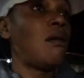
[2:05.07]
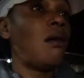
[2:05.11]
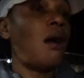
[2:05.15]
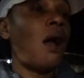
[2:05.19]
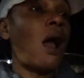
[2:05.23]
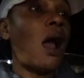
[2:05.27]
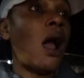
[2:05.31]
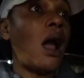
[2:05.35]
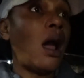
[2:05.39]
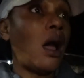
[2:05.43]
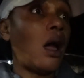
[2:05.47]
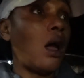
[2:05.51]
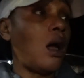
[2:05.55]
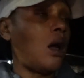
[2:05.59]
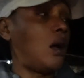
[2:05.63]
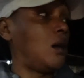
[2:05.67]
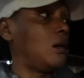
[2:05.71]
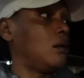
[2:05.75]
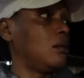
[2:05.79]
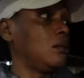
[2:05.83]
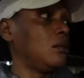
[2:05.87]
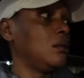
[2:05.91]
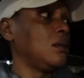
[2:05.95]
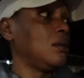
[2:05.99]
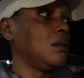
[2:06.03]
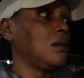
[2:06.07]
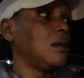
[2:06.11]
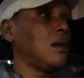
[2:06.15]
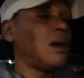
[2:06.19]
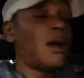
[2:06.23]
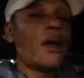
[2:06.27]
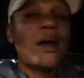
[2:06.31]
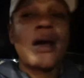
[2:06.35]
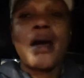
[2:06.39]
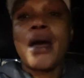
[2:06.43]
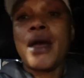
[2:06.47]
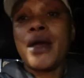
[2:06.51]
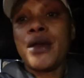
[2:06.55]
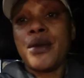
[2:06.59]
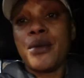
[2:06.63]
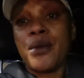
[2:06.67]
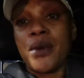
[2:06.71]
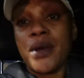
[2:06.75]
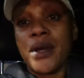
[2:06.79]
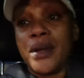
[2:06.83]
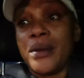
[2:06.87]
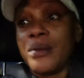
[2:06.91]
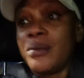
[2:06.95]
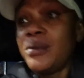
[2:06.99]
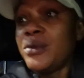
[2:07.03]
Ah!
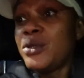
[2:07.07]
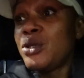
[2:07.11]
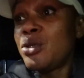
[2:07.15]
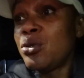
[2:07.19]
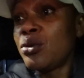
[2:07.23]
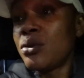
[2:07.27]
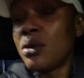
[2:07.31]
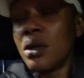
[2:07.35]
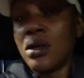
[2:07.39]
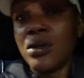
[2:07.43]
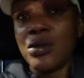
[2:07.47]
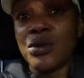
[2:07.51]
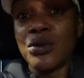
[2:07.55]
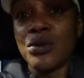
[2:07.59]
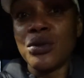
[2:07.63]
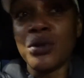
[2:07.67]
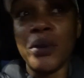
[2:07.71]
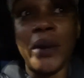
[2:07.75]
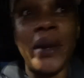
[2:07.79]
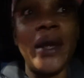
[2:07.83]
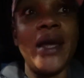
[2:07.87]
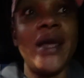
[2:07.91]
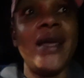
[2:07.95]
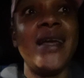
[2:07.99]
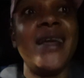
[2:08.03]
Anyway, we're still going to do it.